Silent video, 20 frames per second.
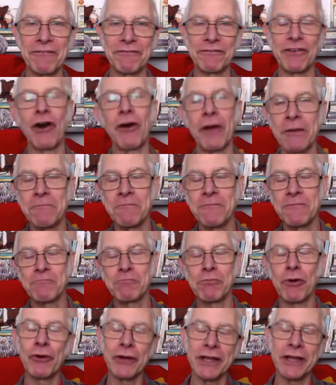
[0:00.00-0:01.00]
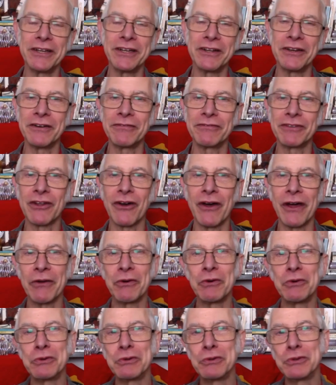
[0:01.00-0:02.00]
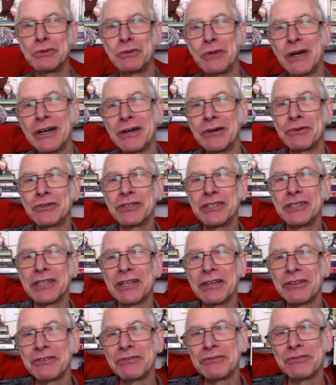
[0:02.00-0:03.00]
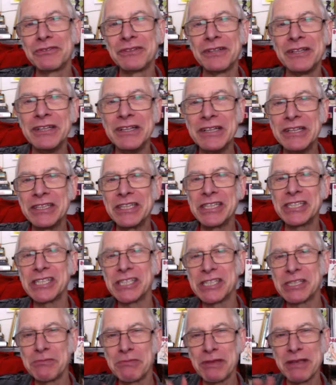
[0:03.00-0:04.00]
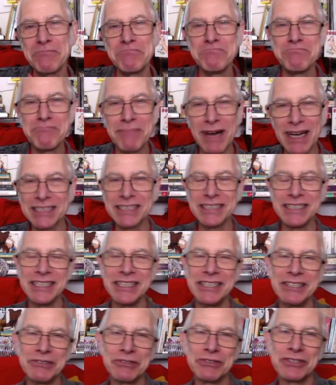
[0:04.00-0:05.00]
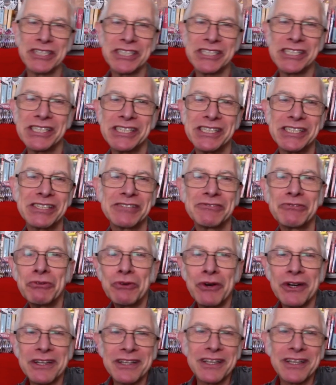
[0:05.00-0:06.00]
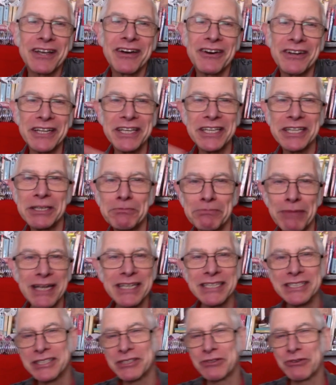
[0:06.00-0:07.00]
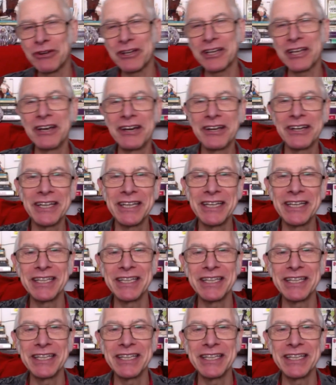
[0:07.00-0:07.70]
fine point of like, oh, well, you know, this is a bit muddy, or this is, oh, I can't hear the bass, or I can't hear